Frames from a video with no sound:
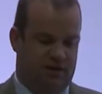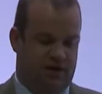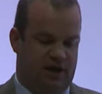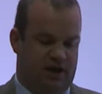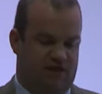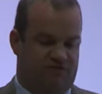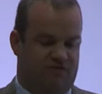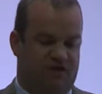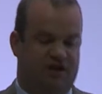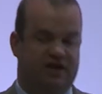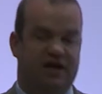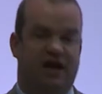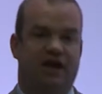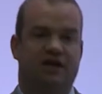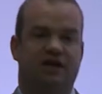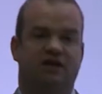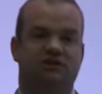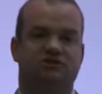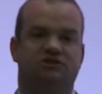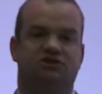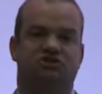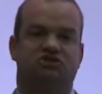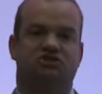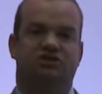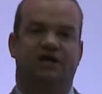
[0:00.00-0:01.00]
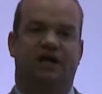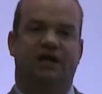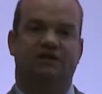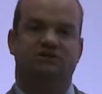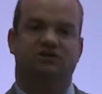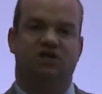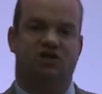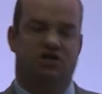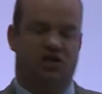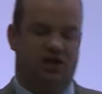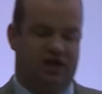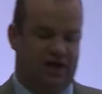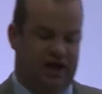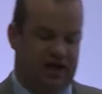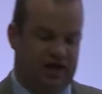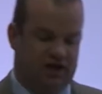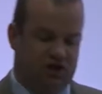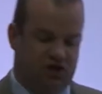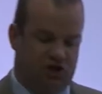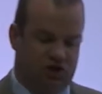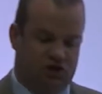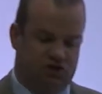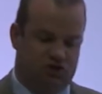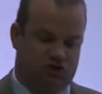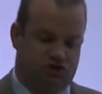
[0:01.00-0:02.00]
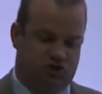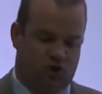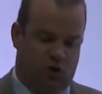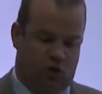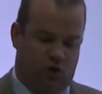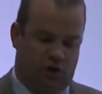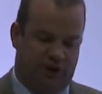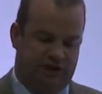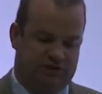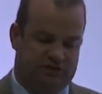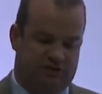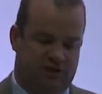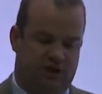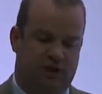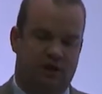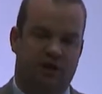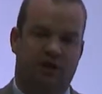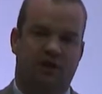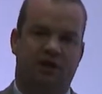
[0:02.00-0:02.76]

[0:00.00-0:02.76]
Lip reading: And if you can't understand it, you can't control it.